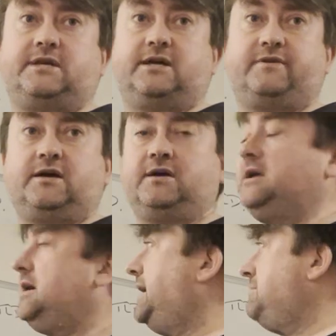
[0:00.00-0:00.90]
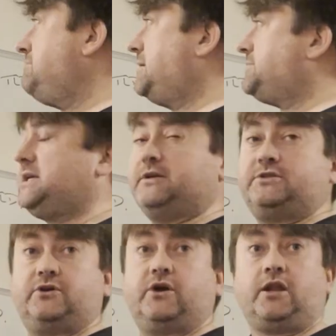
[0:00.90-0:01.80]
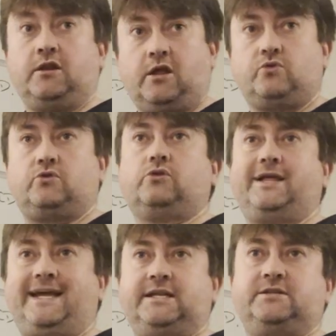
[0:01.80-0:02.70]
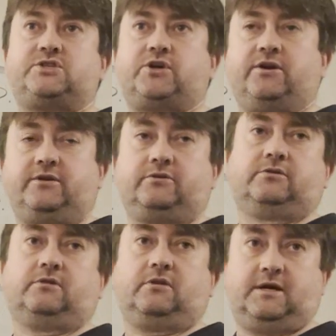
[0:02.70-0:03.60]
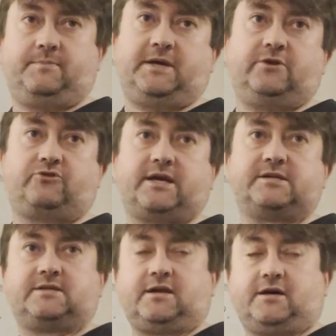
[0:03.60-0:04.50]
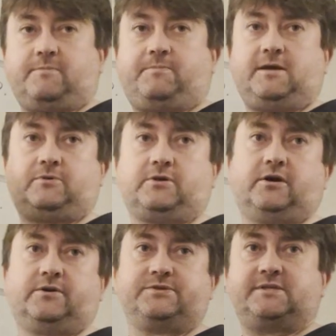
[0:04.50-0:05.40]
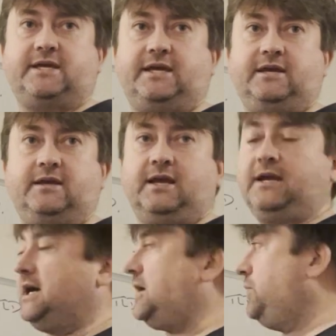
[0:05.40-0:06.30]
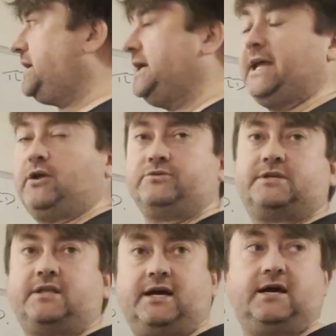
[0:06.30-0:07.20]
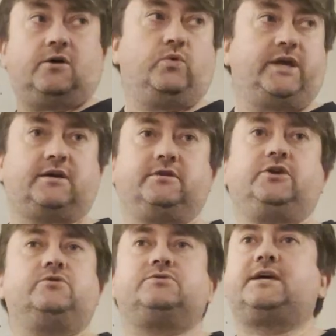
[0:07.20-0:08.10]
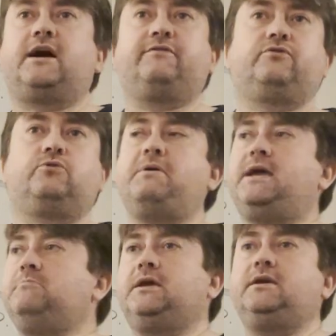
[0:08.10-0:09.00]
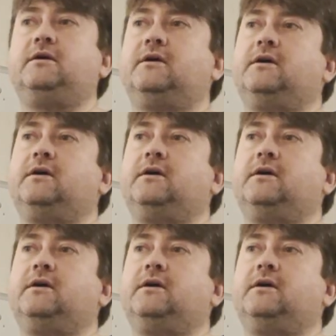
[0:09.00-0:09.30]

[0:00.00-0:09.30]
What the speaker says: server and it maps that to a local internal IP address that other people can't see, and we can get onto that and we can use that for maybe